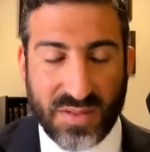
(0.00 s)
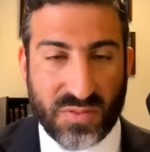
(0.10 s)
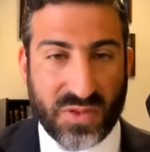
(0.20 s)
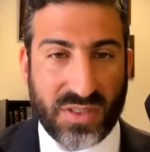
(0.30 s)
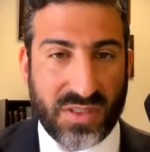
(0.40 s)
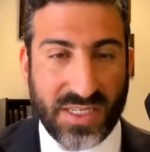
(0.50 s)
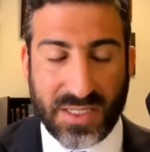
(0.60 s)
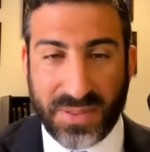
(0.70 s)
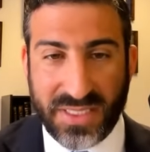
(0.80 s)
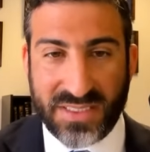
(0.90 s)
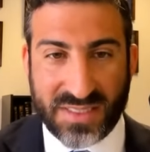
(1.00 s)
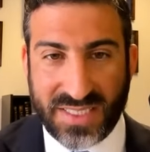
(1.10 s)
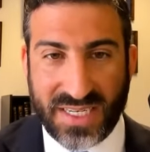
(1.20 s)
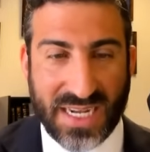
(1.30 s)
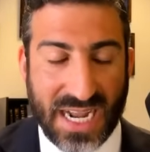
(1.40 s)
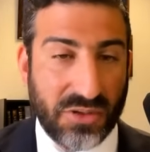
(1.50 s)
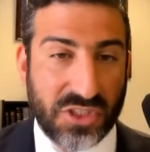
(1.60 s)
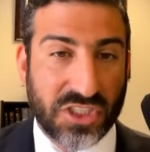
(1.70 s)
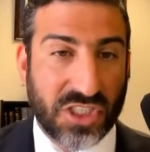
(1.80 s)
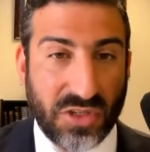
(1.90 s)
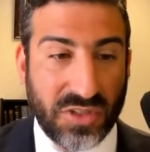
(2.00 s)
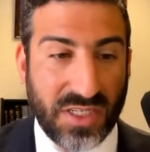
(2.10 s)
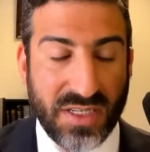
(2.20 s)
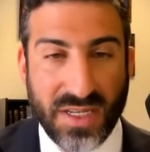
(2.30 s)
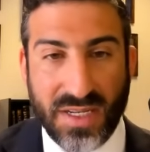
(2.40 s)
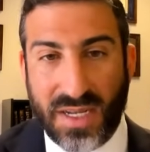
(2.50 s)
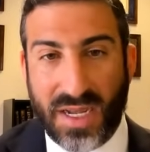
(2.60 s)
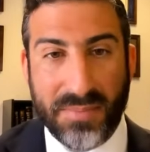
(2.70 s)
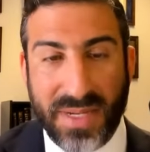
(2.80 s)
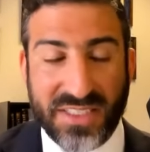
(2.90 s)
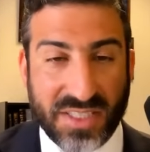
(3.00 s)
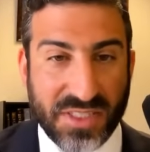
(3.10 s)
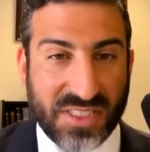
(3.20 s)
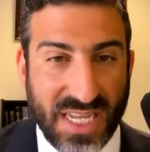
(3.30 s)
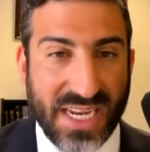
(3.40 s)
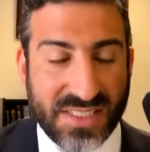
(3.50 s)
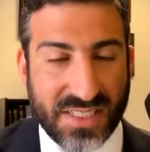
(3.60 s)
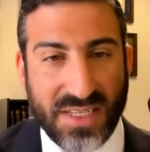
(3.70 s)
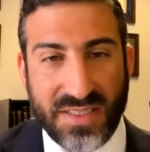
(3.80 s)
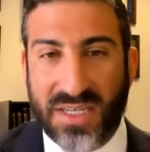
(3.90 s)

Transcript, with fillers: for an opinion to say how Judge Cannone uh, made some mistakes,